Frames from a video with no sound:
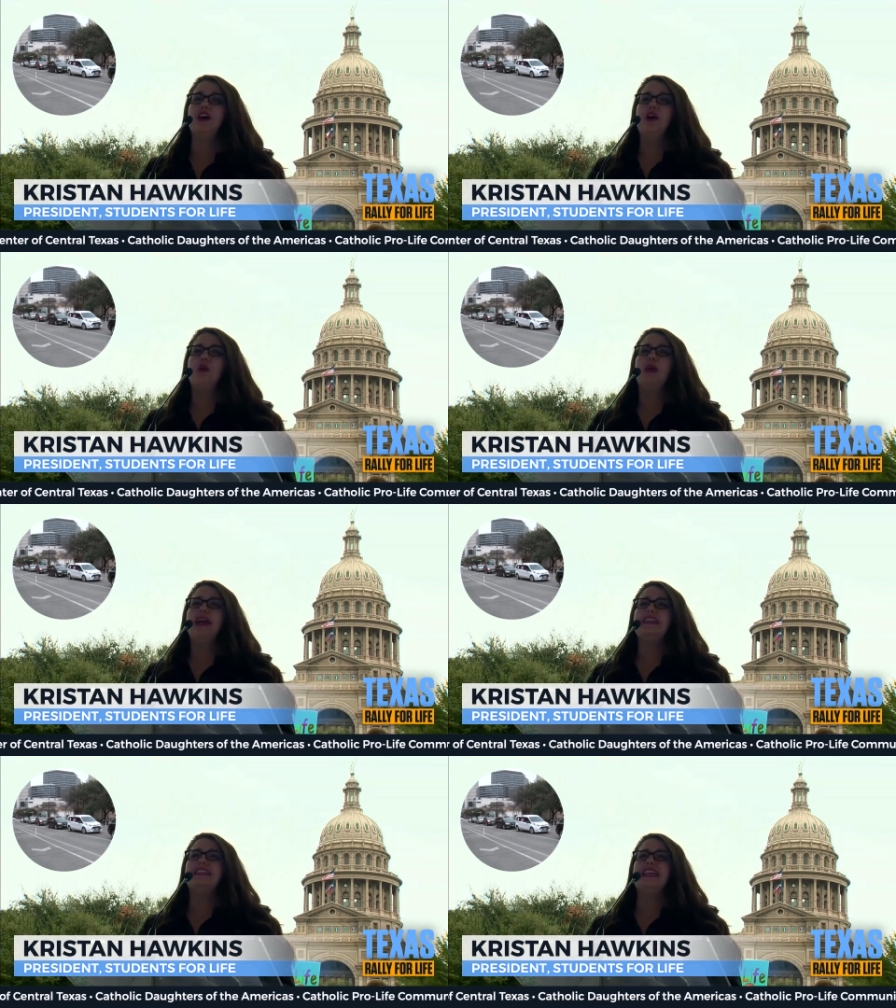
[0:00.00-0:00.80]
we
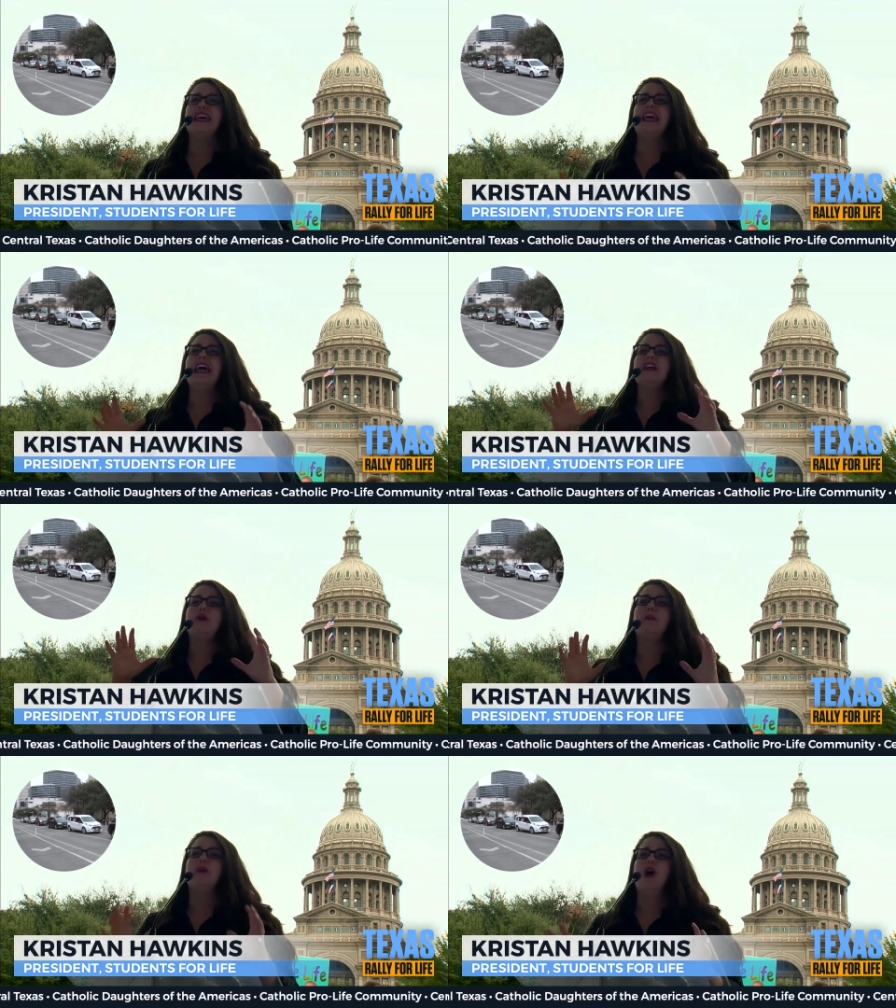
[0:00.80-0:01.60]
see the
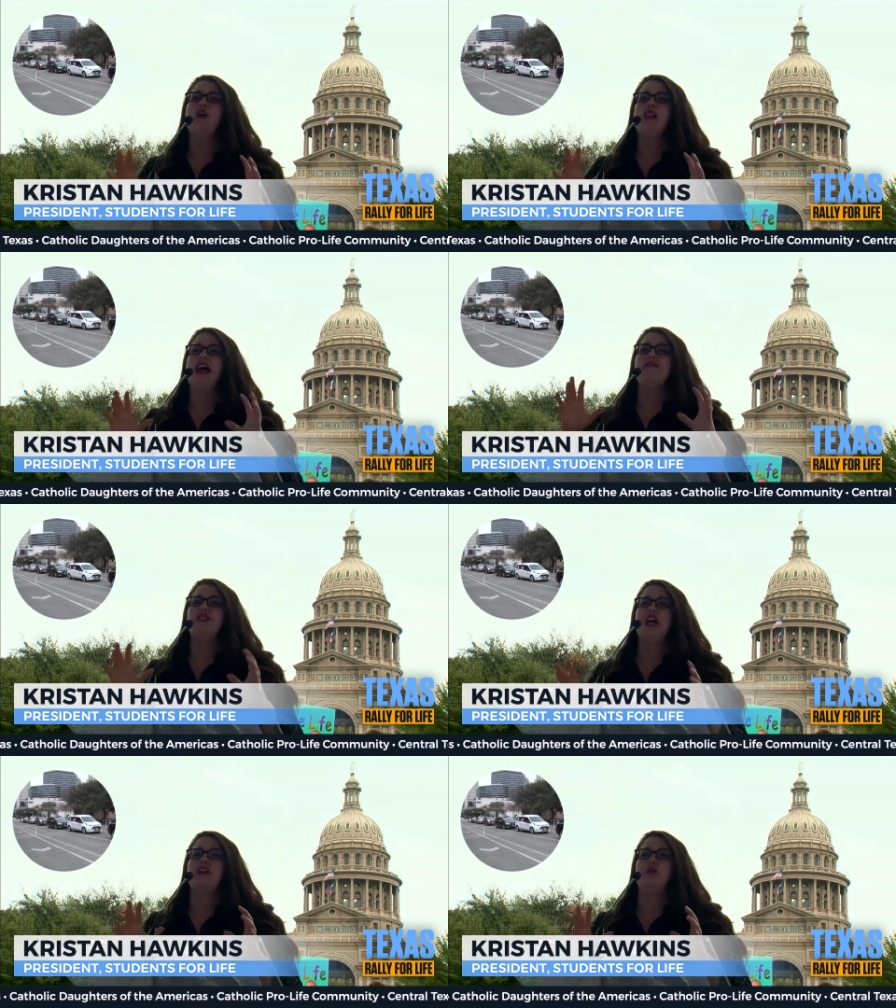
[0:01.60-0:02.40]
pro life
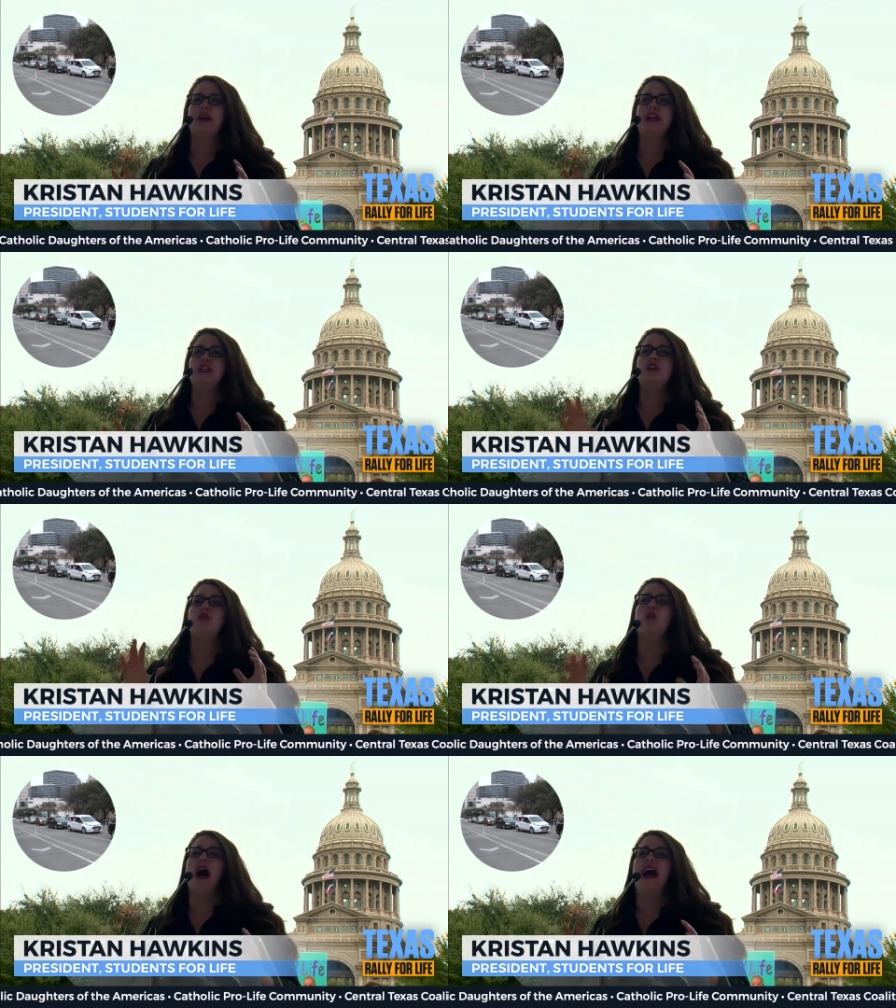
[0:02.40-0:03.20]
generation
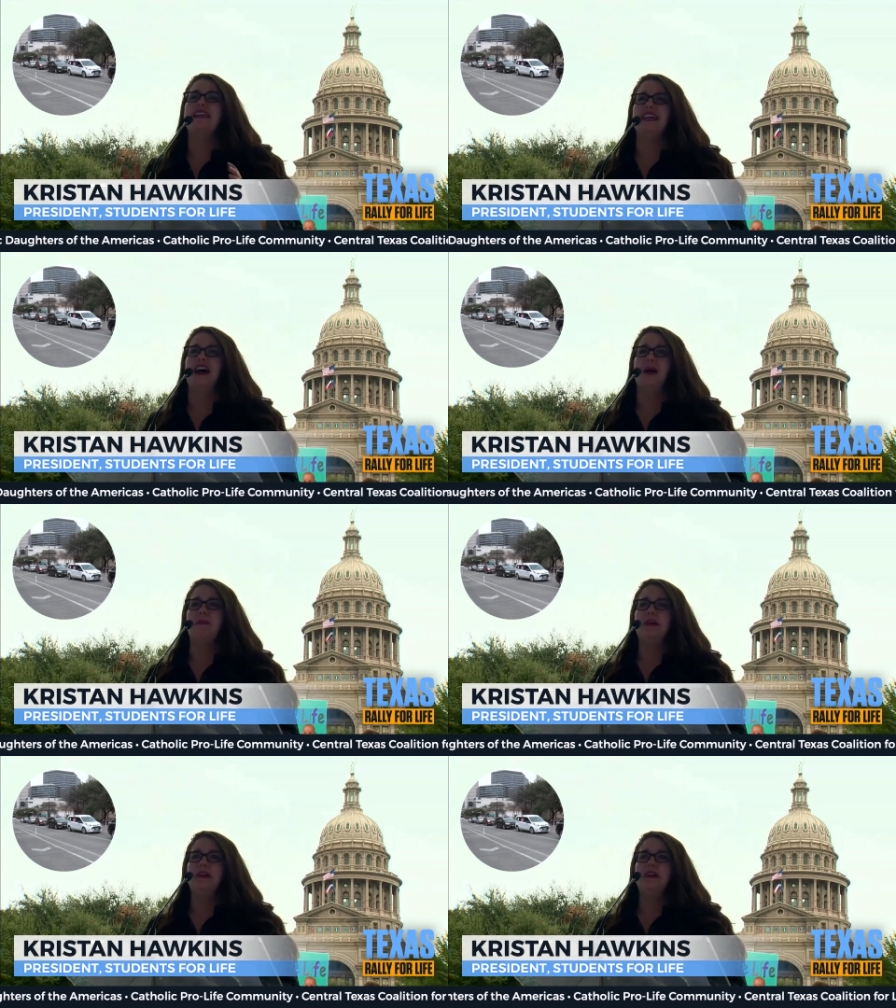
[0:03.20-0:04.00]
rise up.
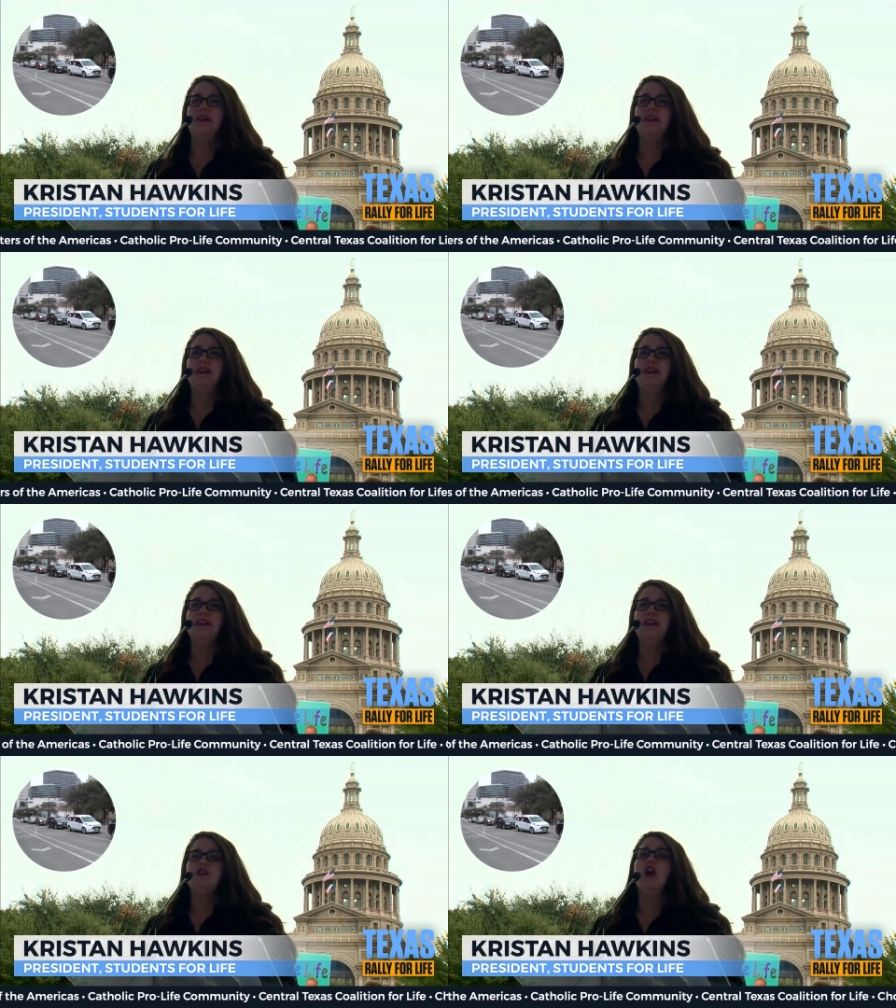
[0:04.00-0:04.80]

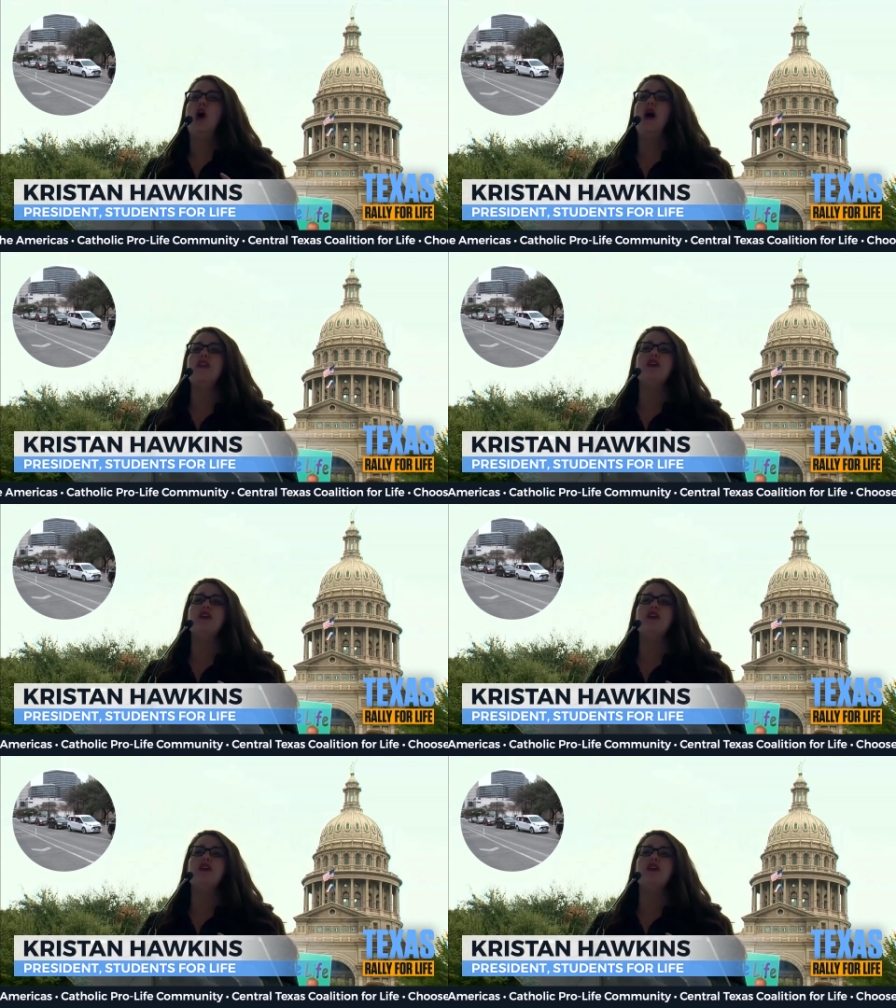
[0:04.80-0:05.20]
No other